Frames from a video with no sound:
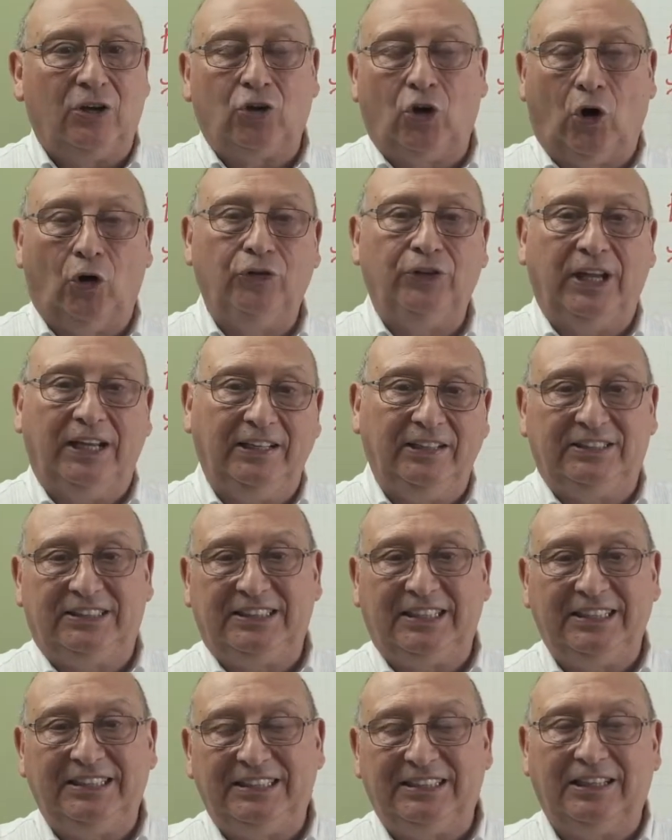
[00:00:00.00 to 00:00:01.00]
coding
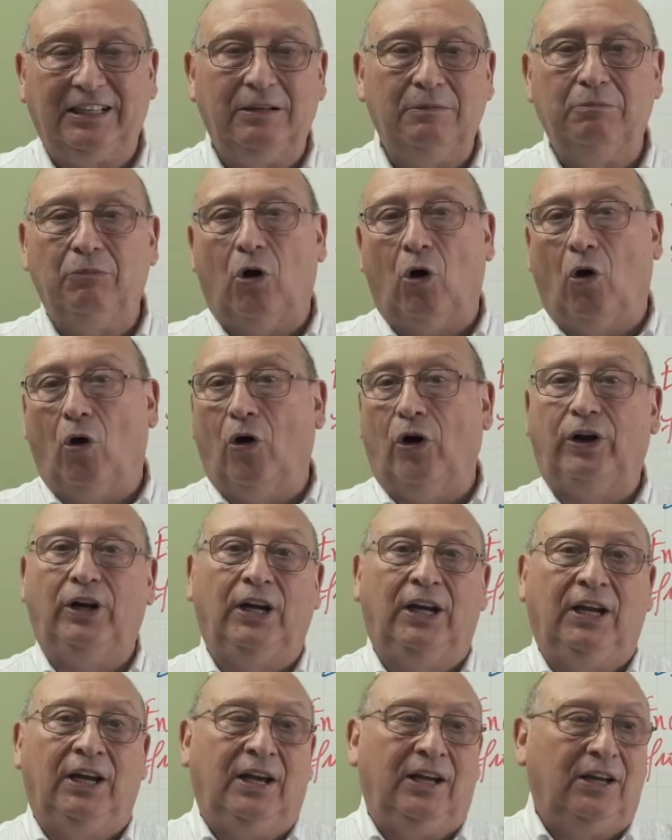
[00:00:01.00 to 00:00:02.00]
system,
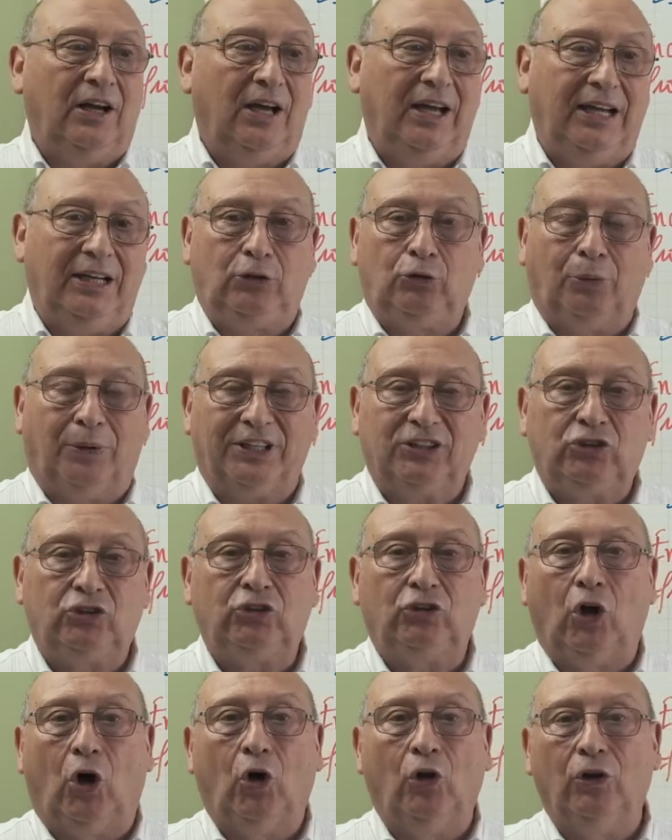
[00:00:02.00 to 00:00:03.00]
or it was
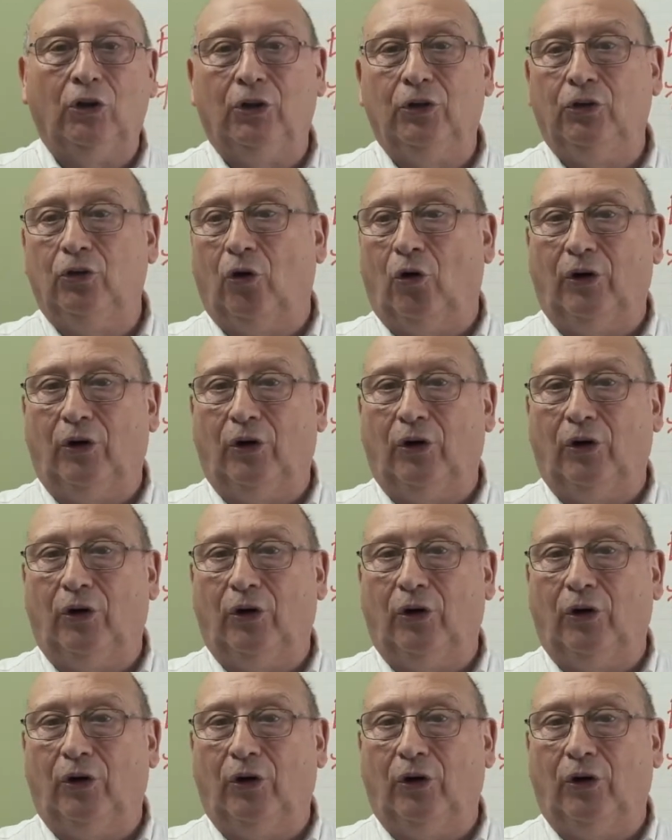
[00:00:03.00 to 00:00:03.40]
stolen,